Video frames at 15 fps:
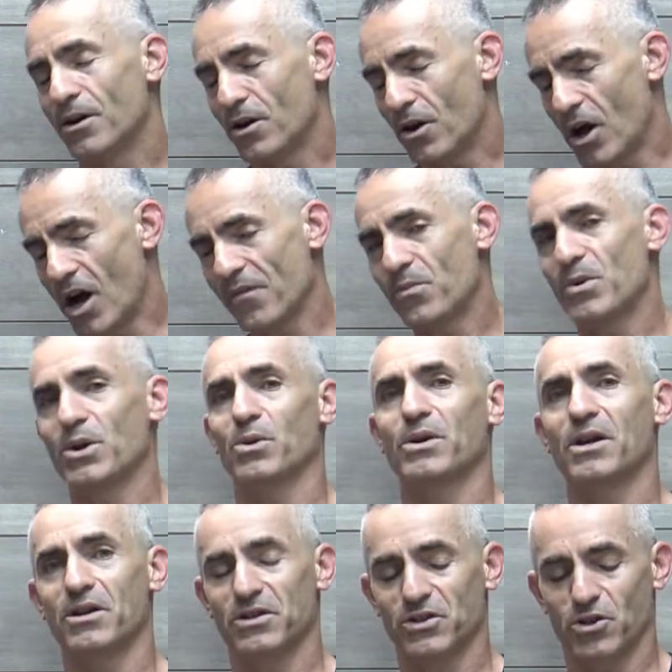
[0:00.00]
often we don't
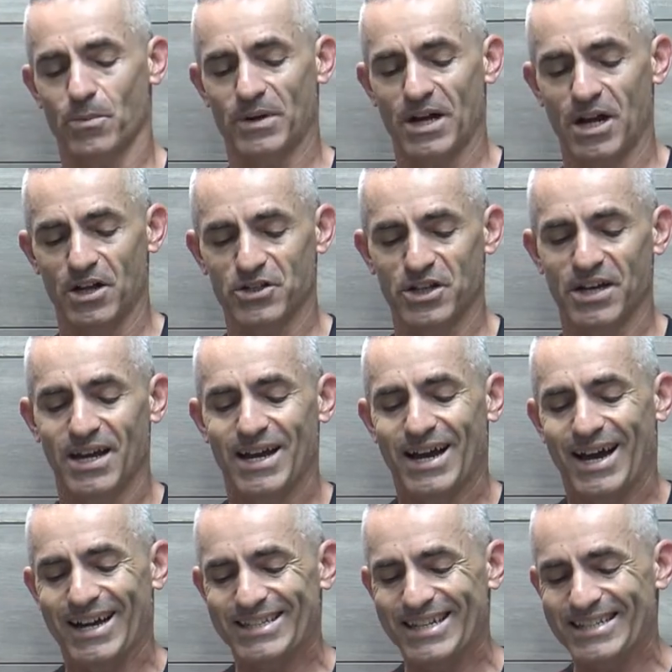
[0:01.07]
hear this terminology,
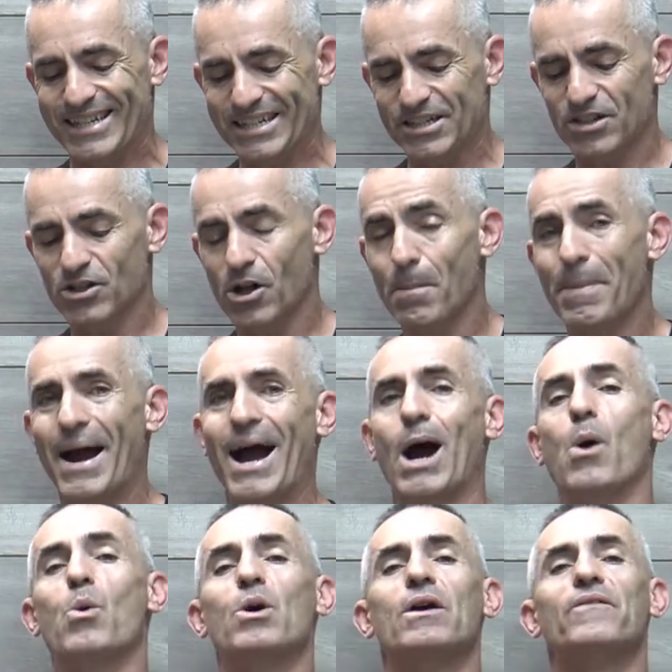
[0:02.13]
a statistical
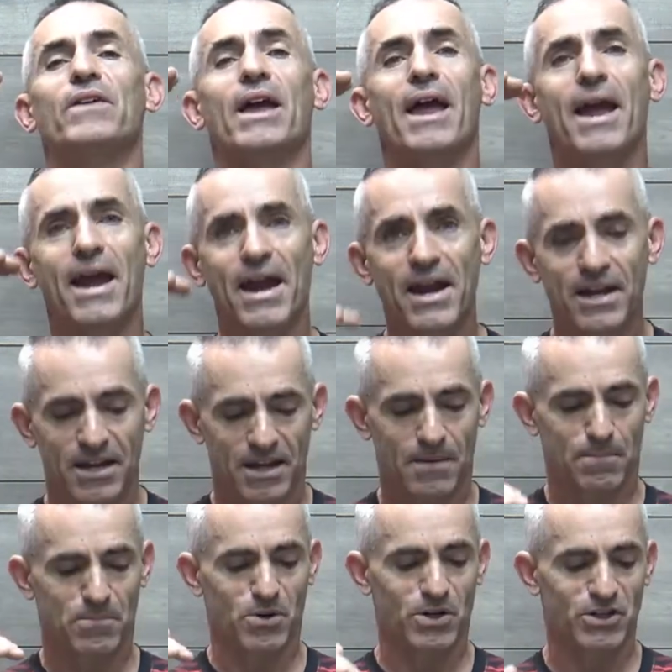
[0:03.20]
power of
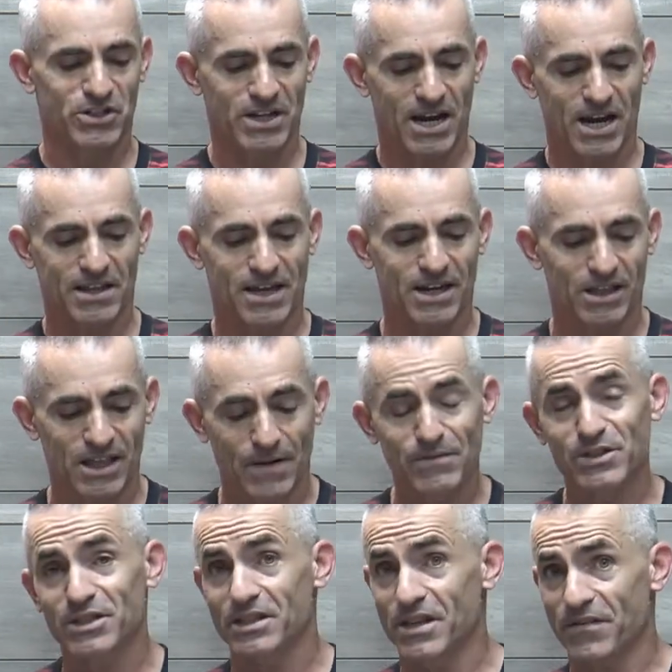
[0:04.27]
80% and a level
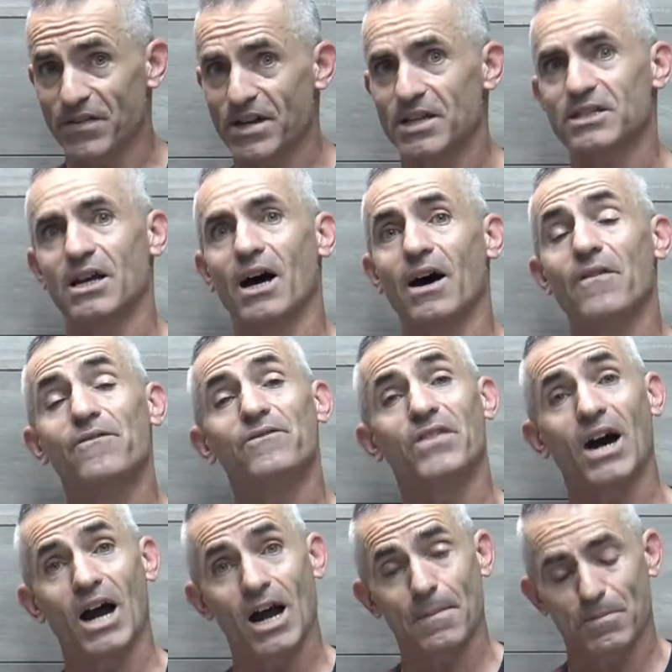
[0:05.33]
significance of
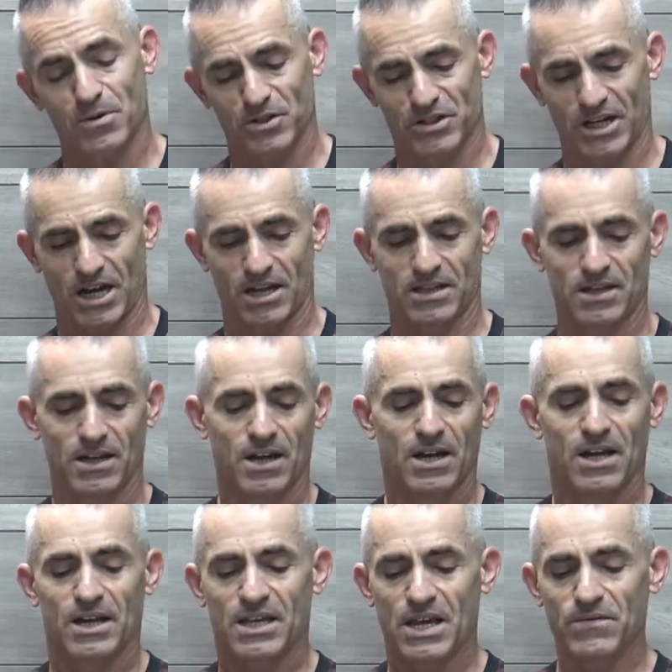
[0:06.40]
5%.
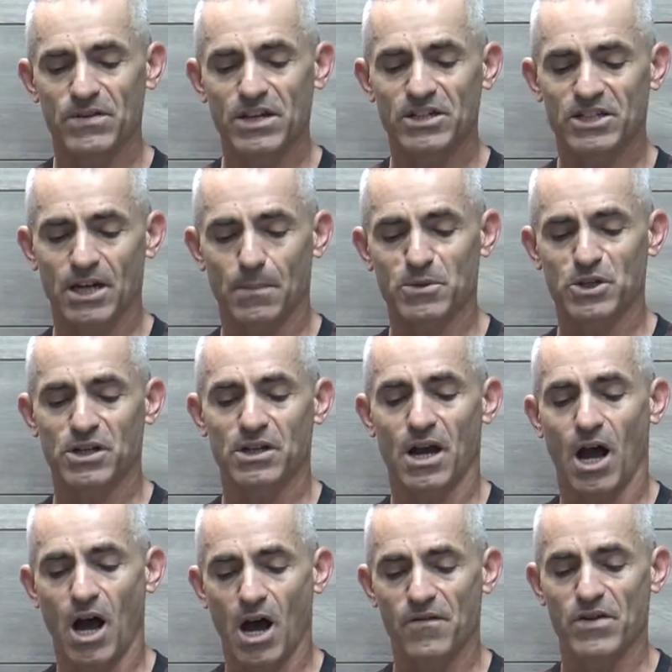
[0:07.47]
Given the assumption
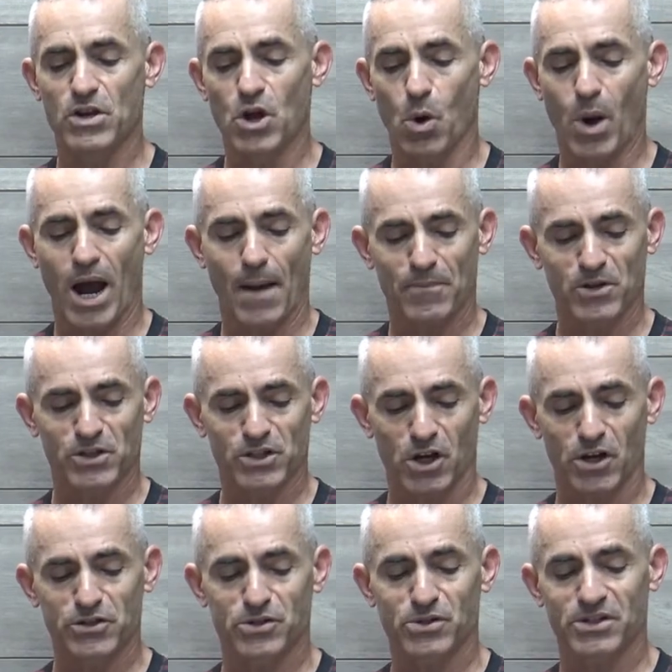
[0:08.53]
of a no aphthous
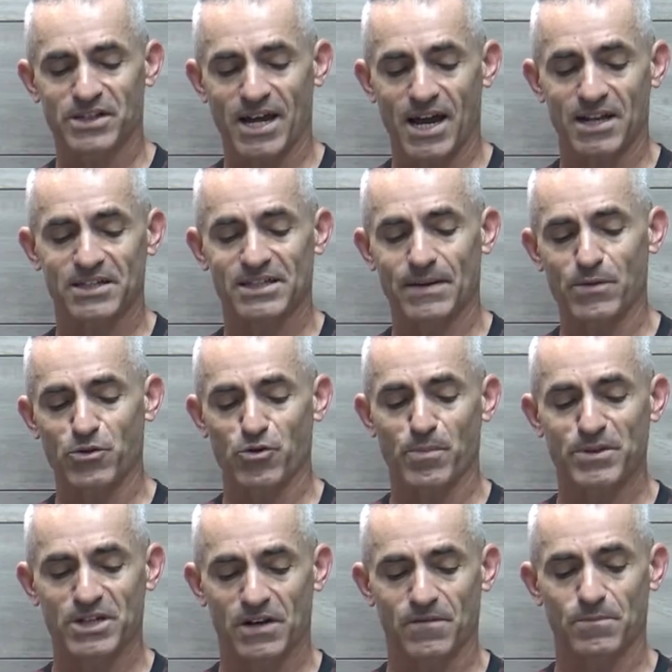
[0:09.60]
ulcer status,
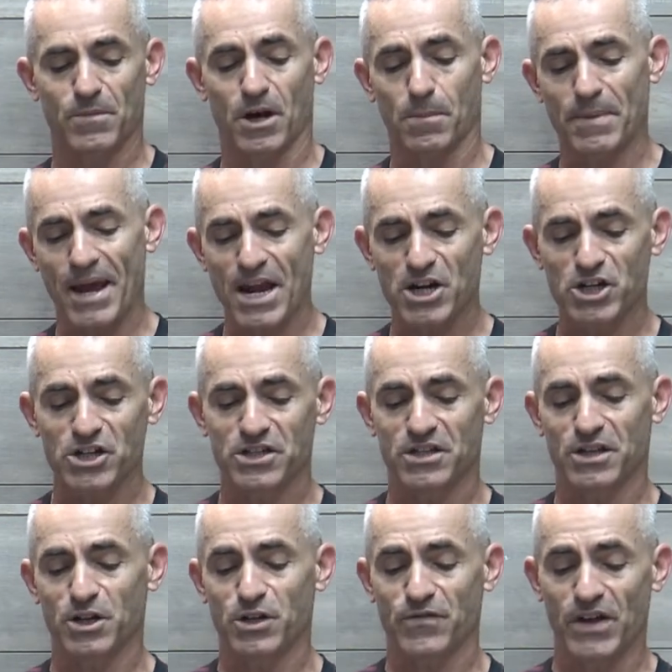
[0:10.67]
73% among patients in
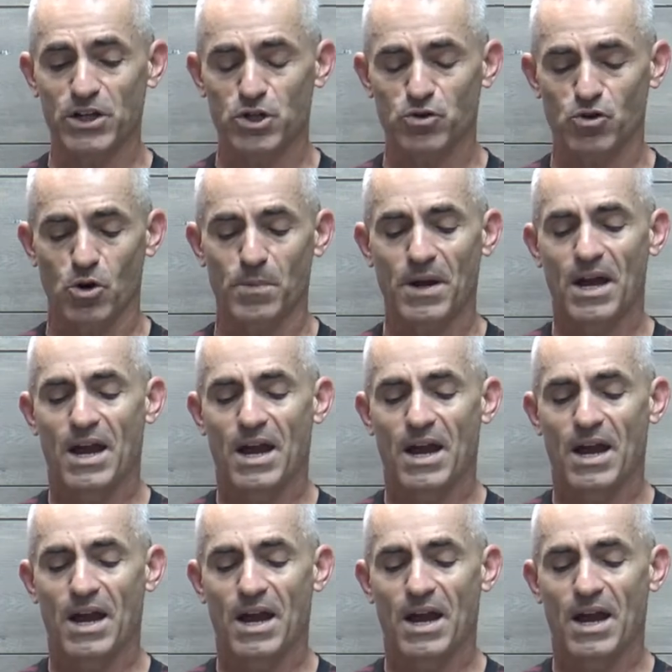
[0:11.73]
the intervention group